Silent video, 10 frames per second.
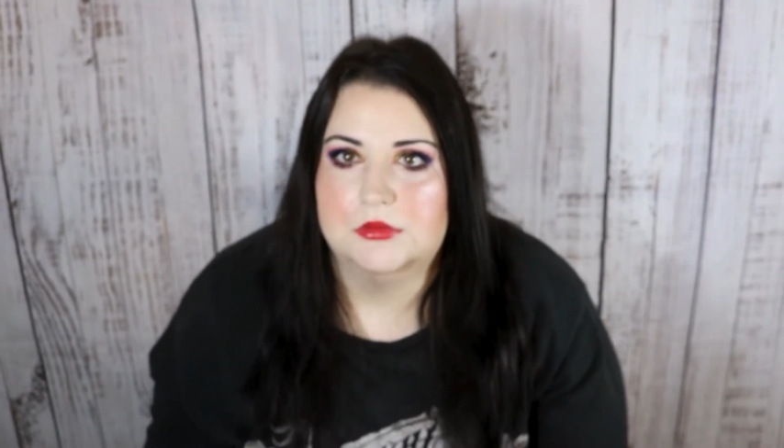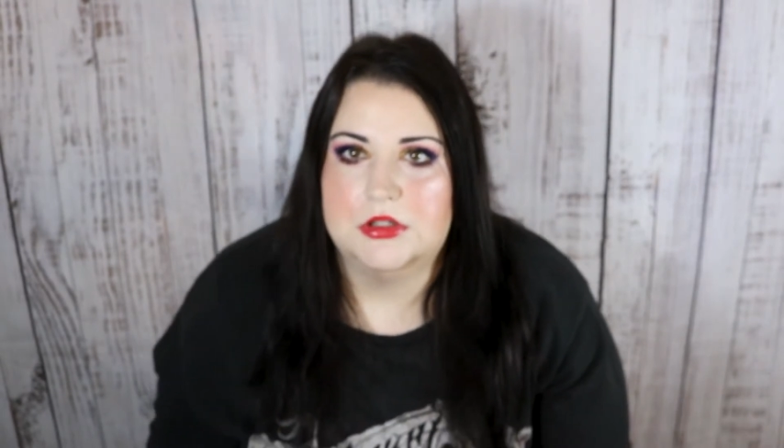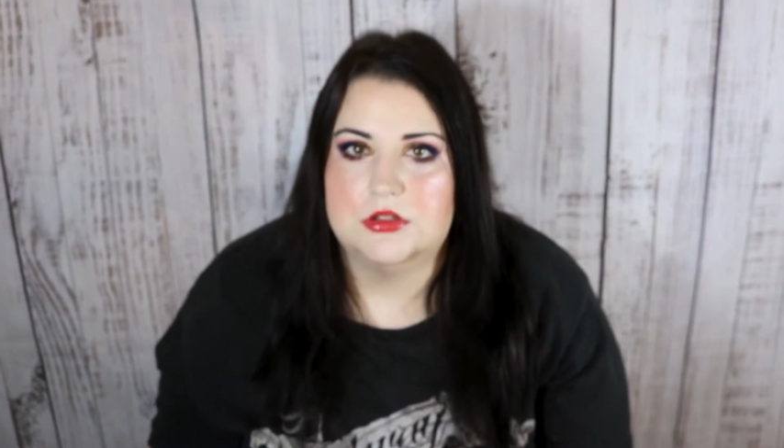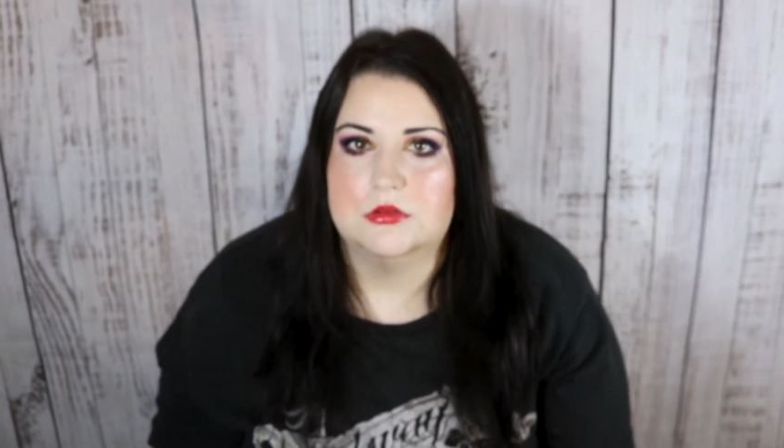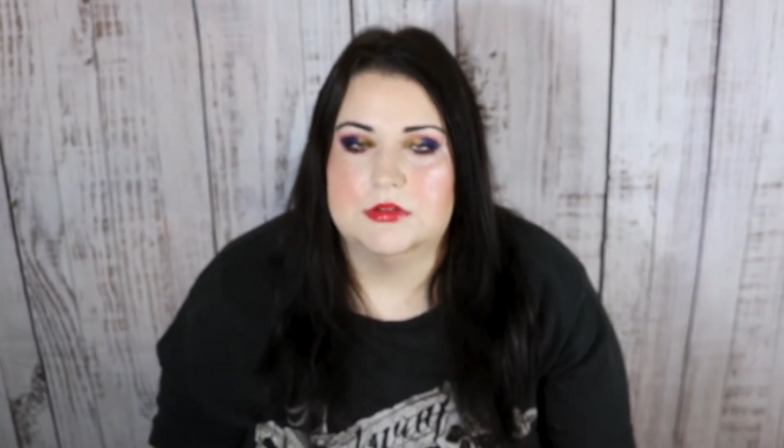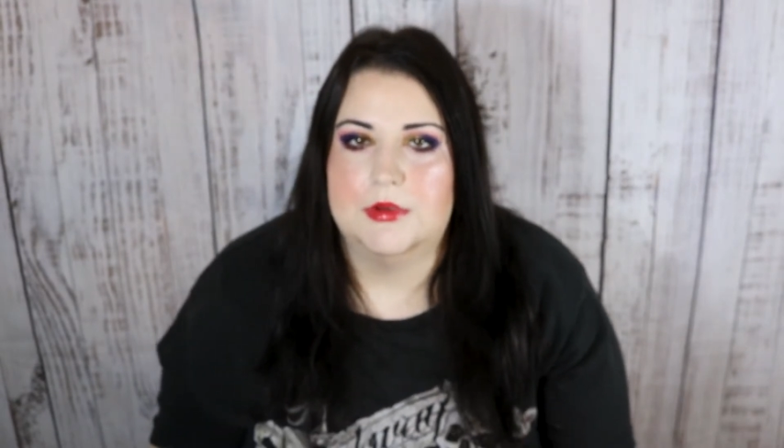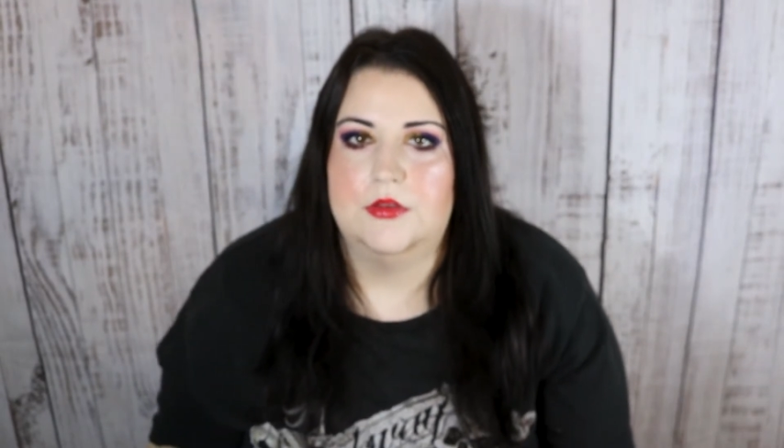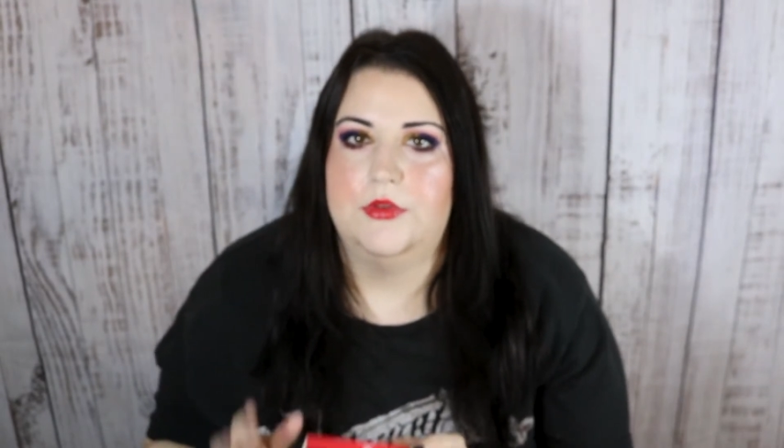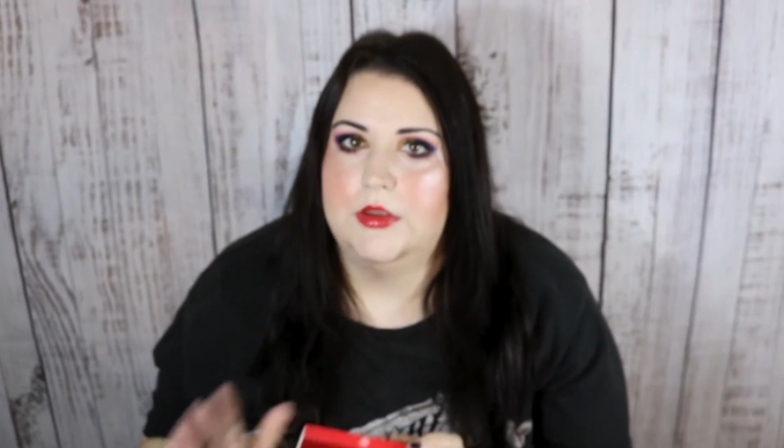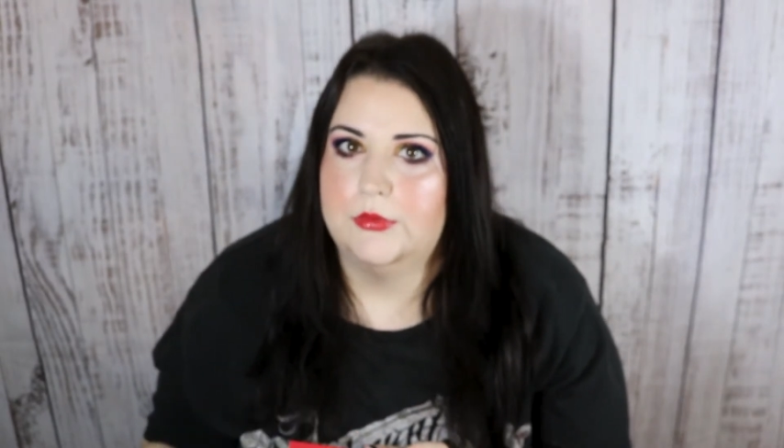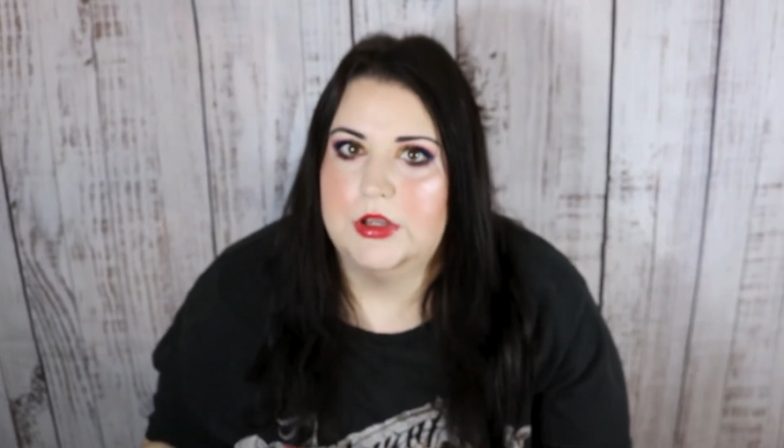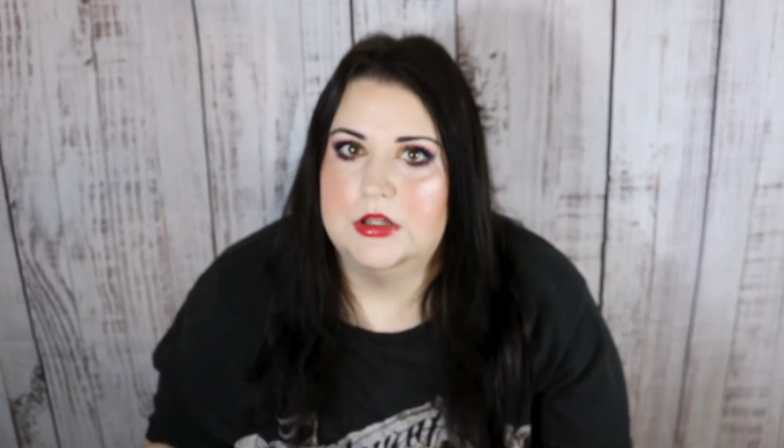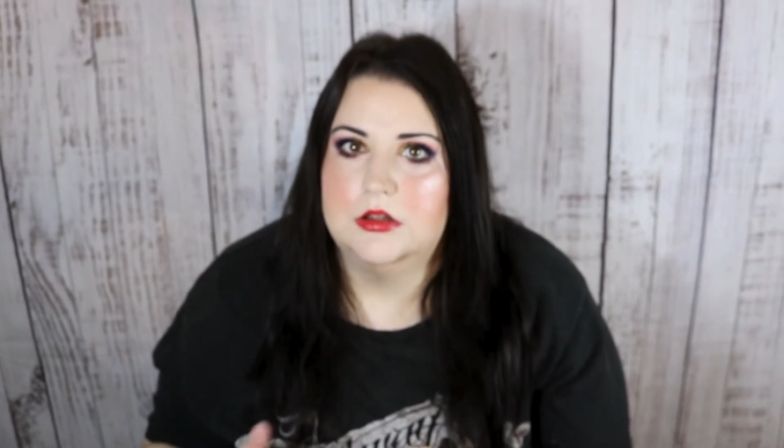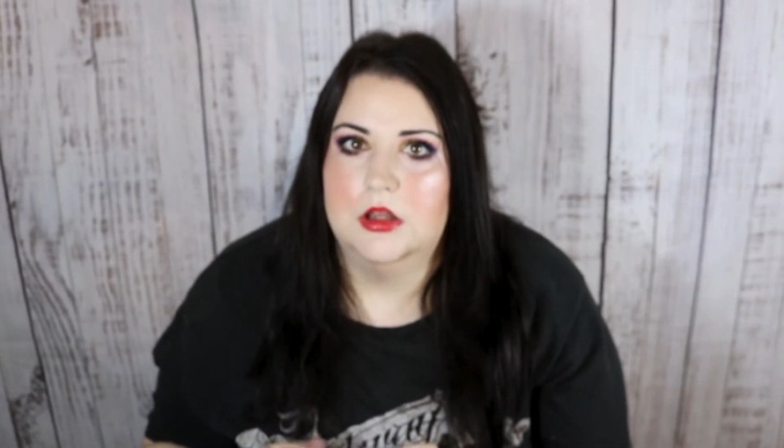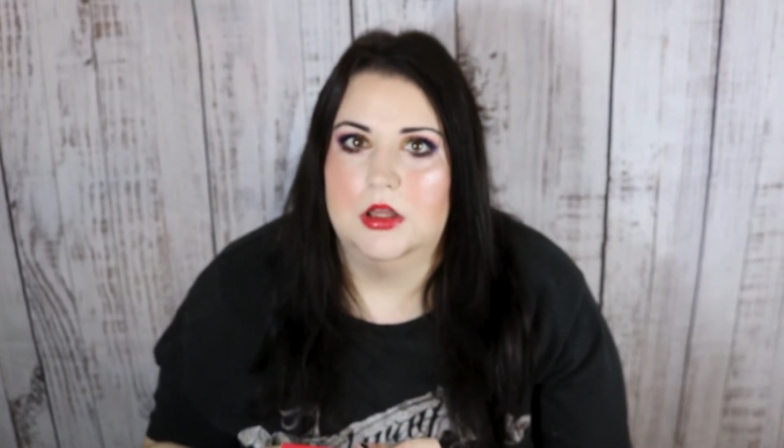which was my favorite